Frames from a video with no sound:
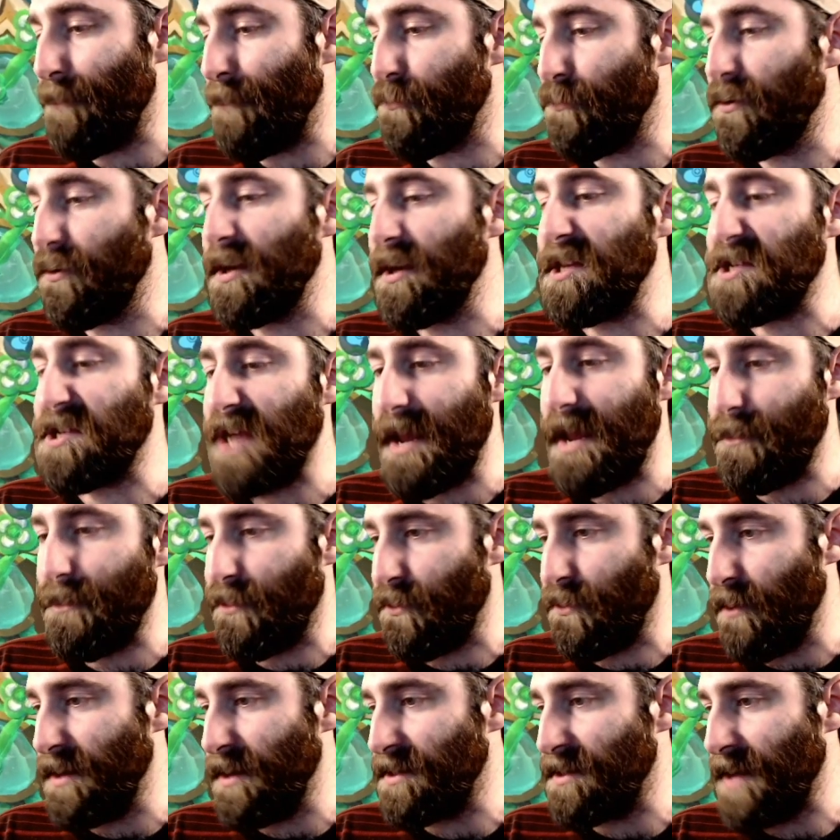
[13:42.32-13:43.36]
pretty cheap
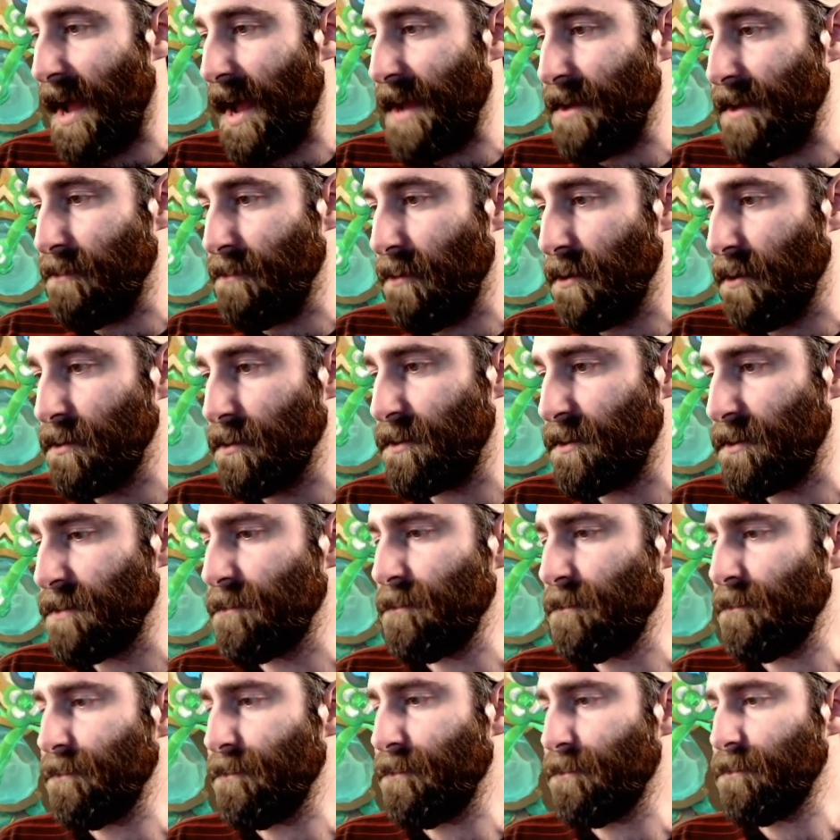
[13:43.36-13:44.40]
3-star heroes.
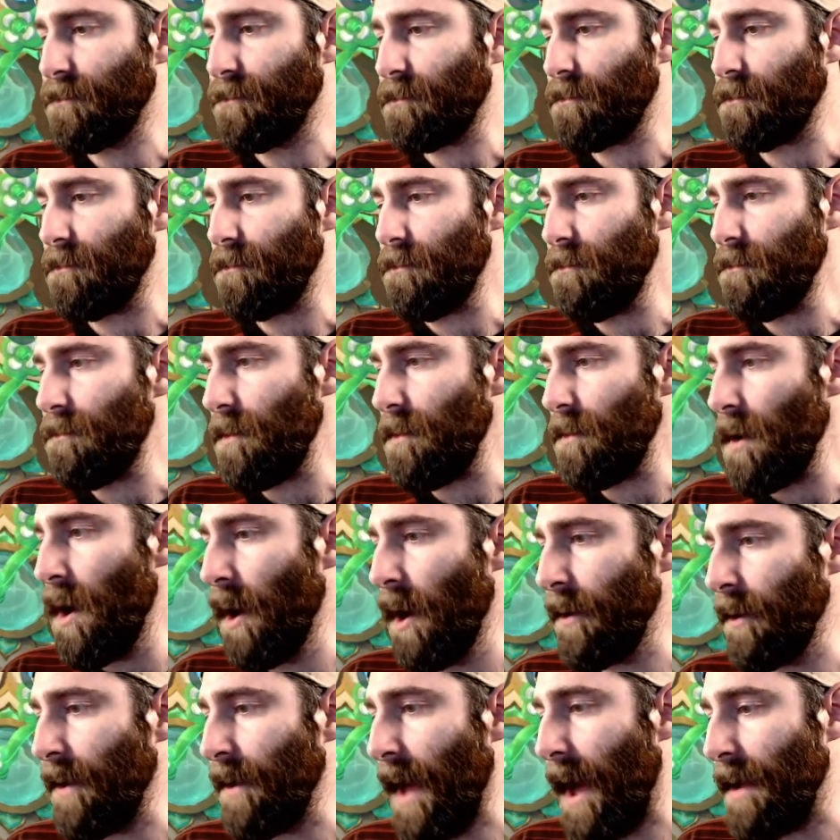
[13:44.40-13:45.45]

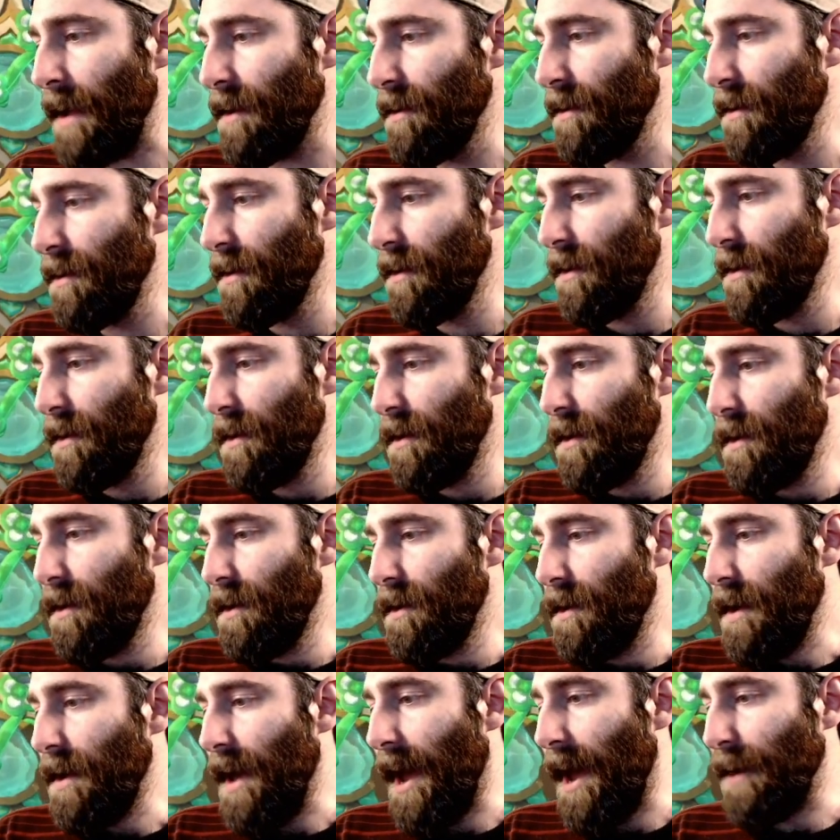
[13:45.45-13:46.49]
Okay,
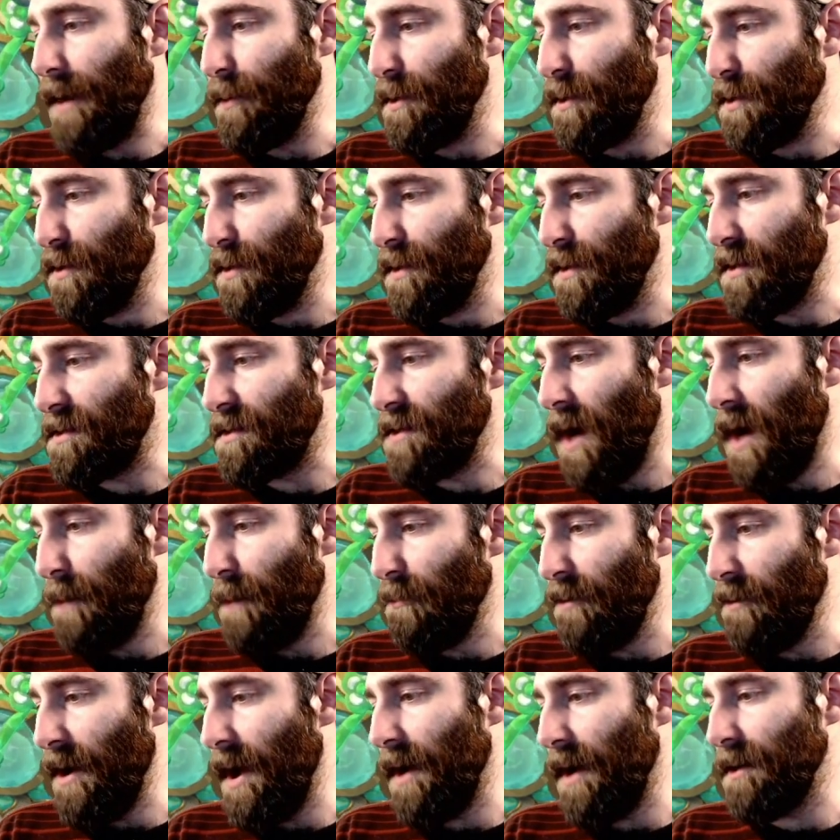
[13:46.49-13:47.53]
how do we do this time
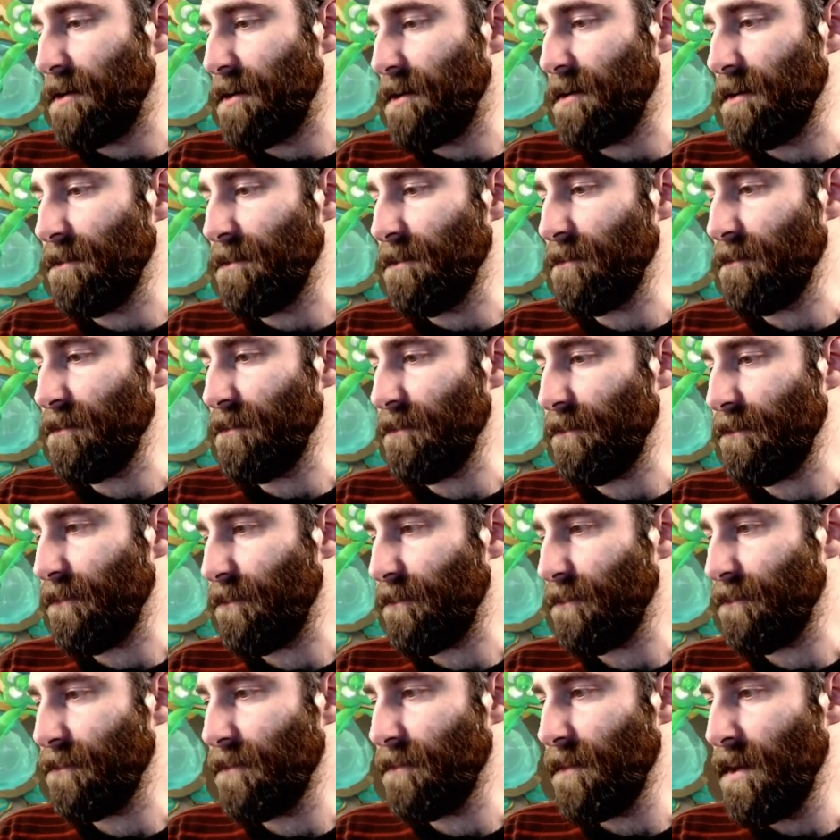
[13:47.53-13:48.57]
around?
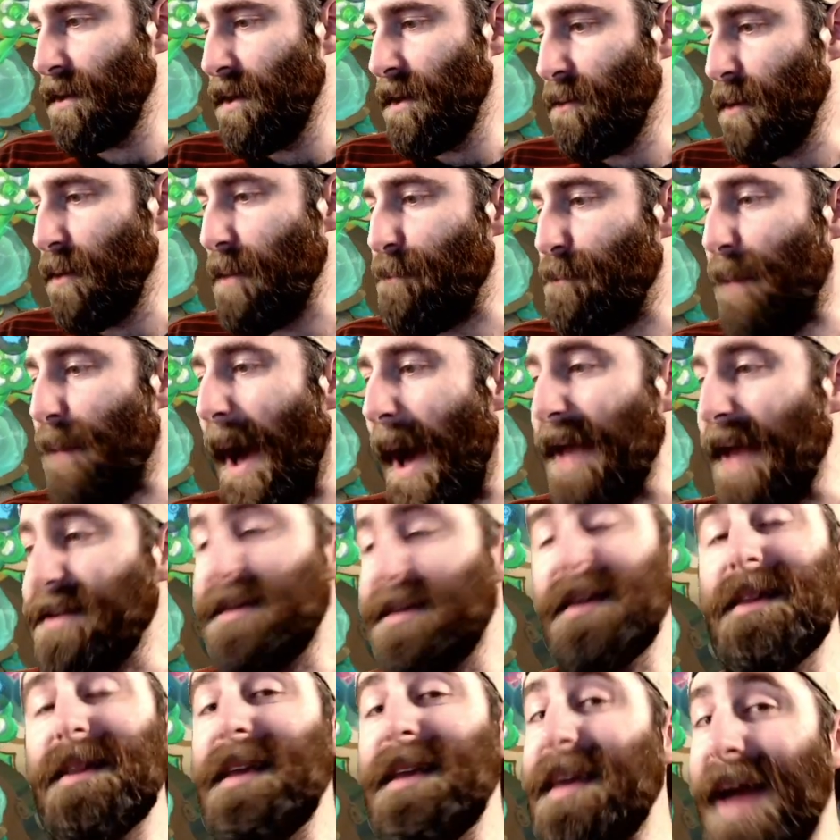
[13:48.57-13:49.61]
We
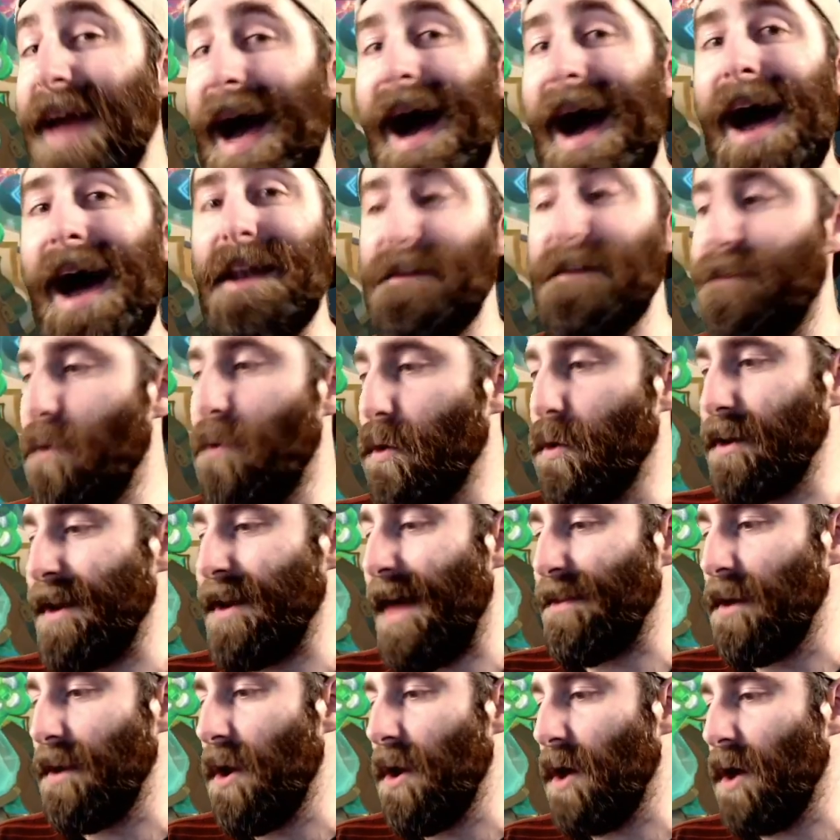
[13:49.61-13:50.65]
basically can't afford
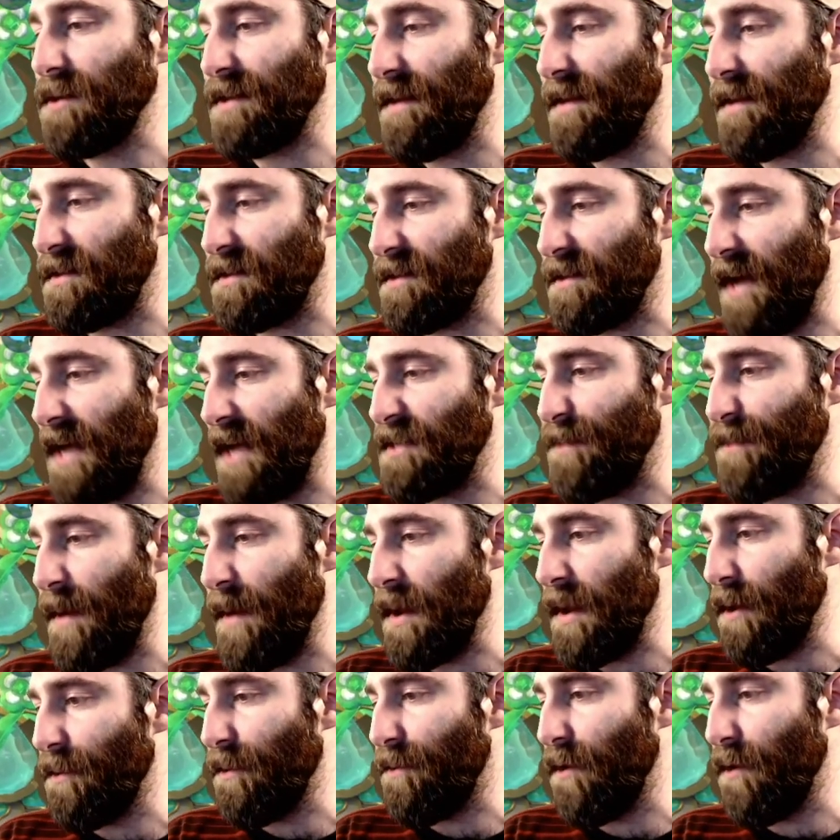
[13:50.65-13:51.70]
another loss at this stage,
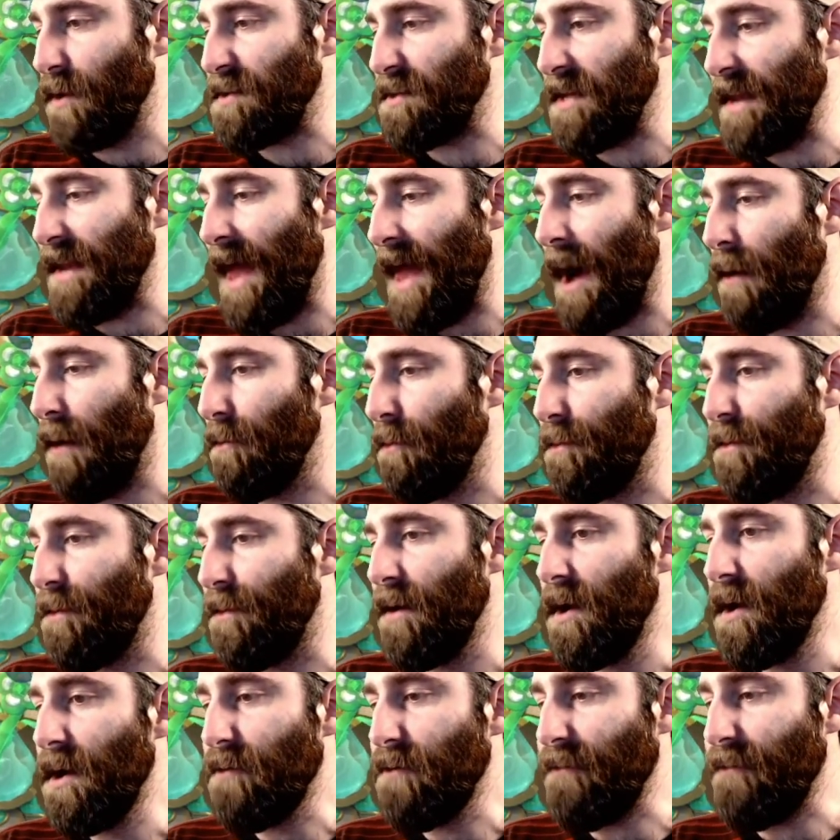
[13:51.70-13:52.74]
being on 13 health,
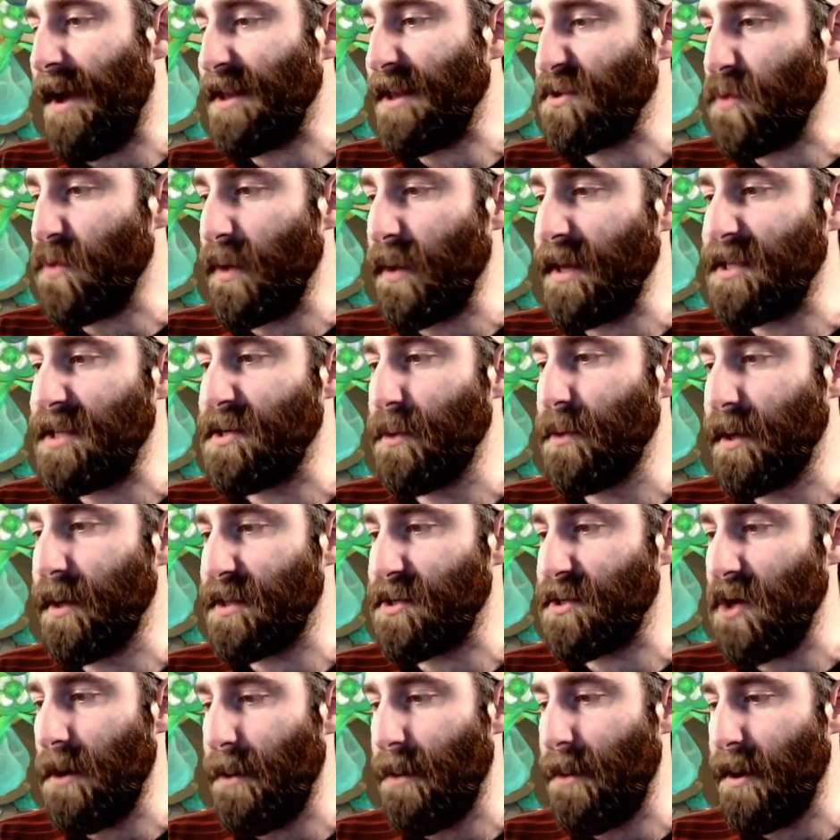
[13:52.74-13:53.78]
round 22 in a
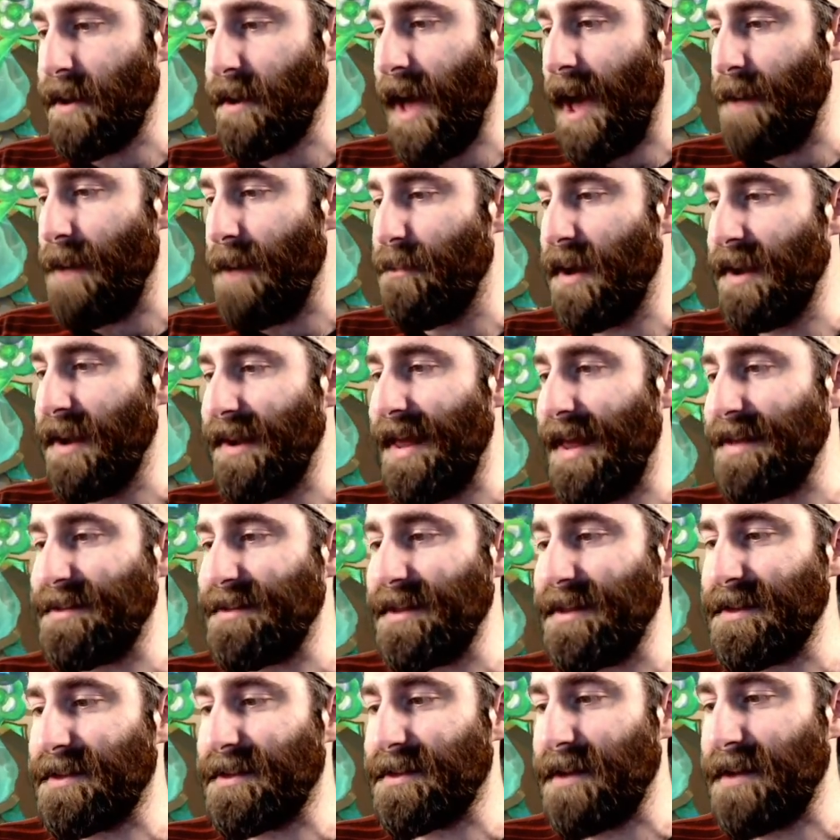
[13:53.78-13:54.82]
turbo game.
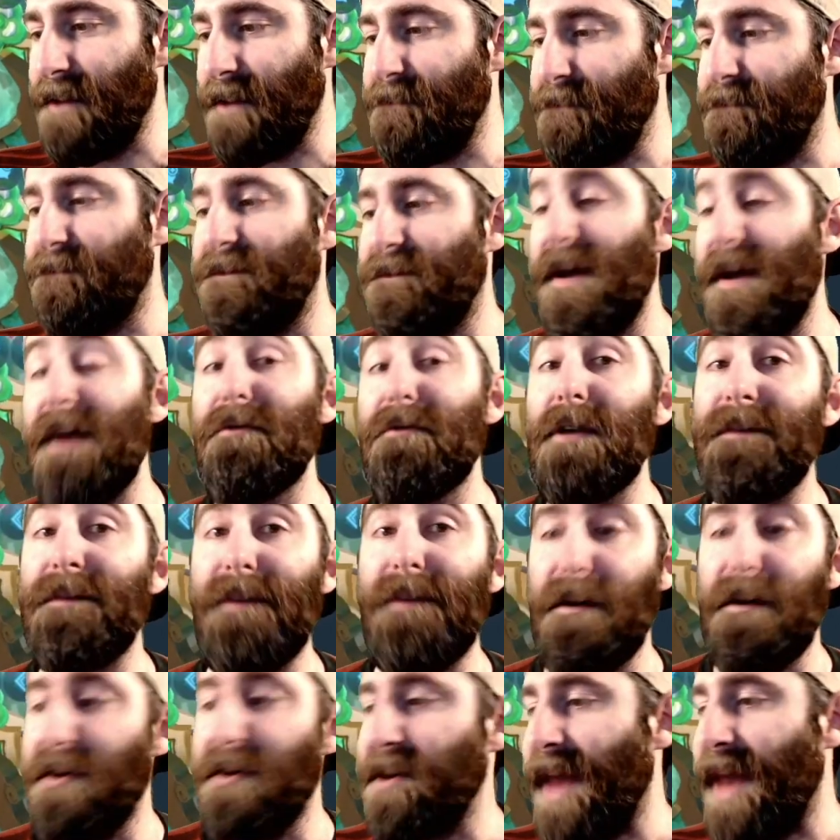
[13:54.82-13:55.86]
Unless it's a very,
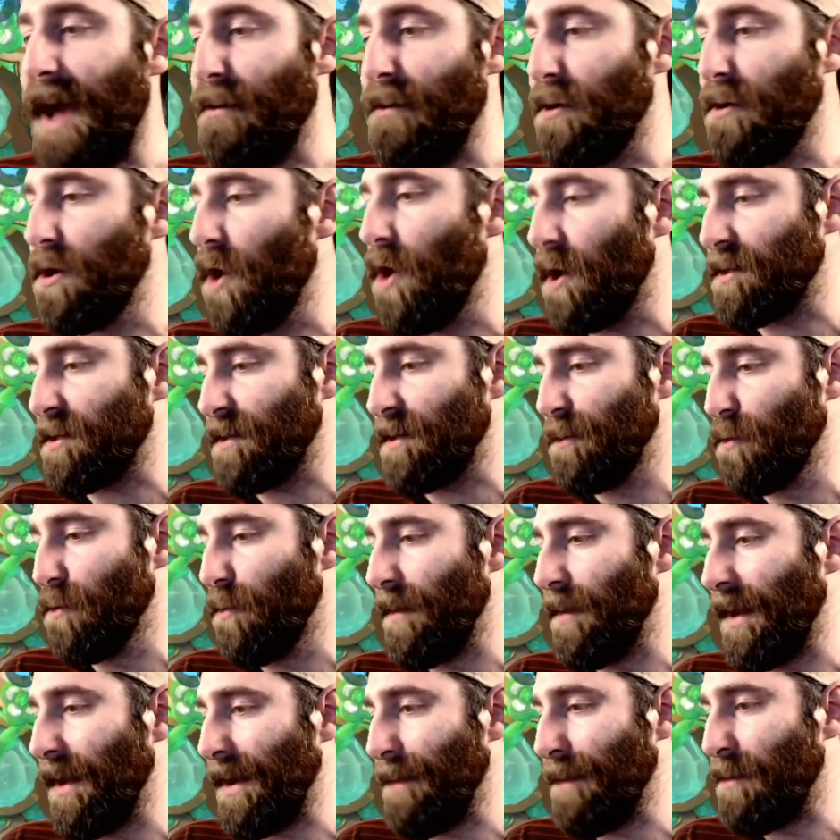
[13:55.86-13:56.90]
very narrow loss, it will
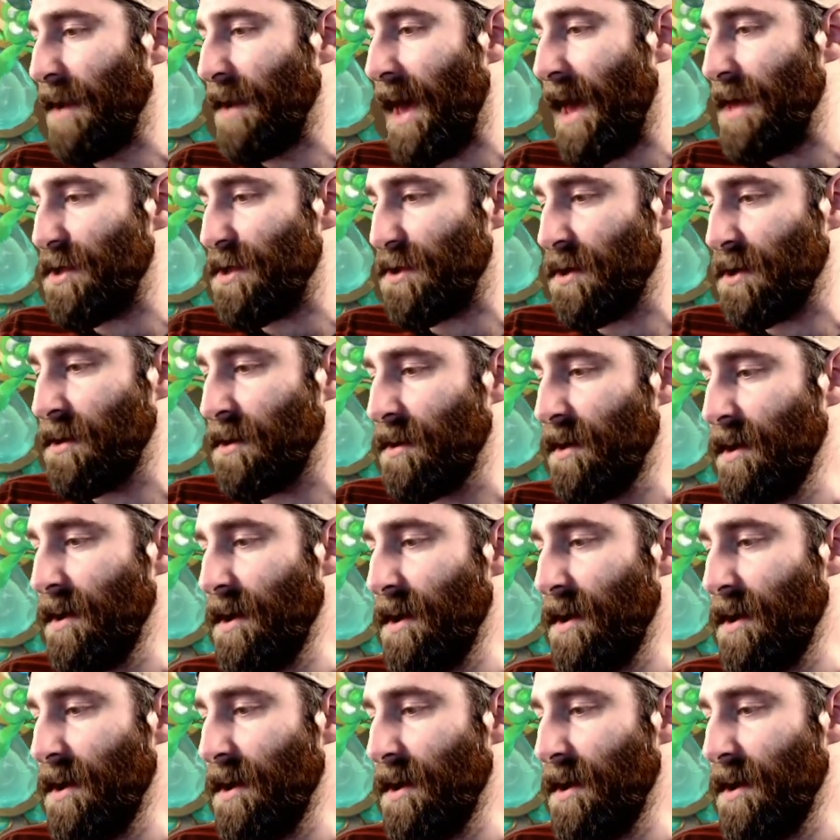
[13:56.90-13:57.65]
be elimination.